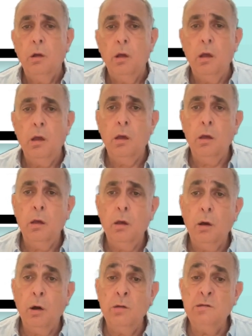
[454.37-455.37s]

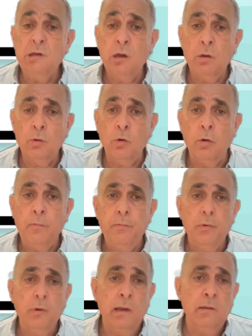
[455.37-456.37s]
on the
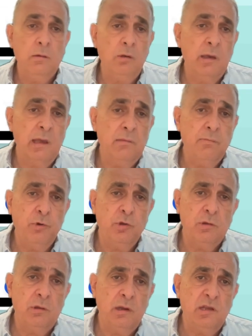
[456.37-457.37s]
group, and you can
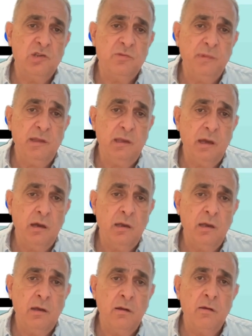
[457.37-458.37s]
put rich media
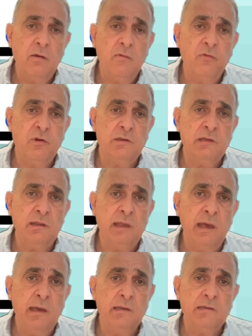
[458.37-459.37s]
here for the
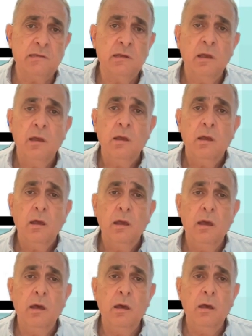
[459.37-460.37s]
text.
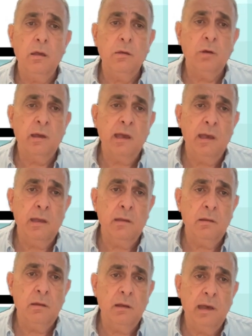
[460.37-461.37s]
You
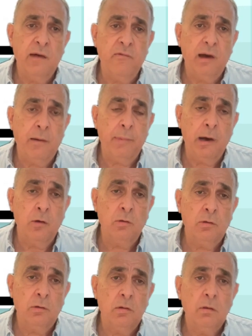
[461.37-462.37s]
can have
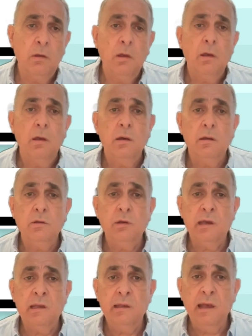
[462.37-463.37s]
about, you
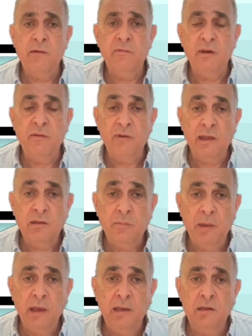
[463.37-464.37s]
can have event
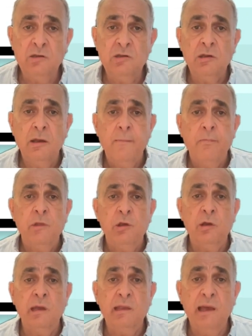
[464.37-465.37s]
page,
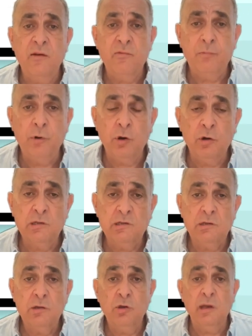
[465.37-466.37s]
you can have
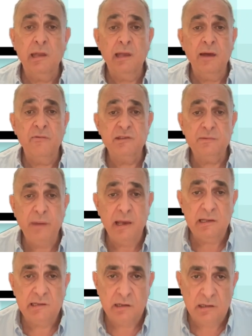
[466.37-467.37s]
post, you can have
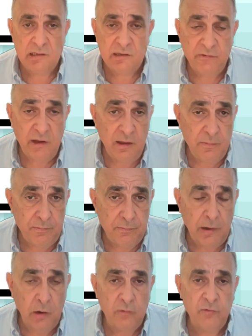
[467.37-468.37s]
spaces, very
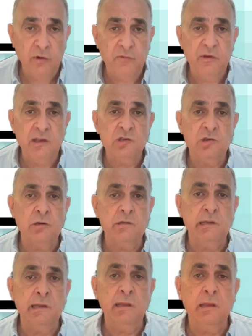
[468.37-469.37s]
powerful features
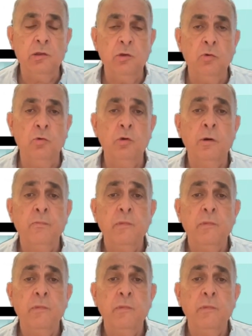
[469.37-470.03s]
in NetU,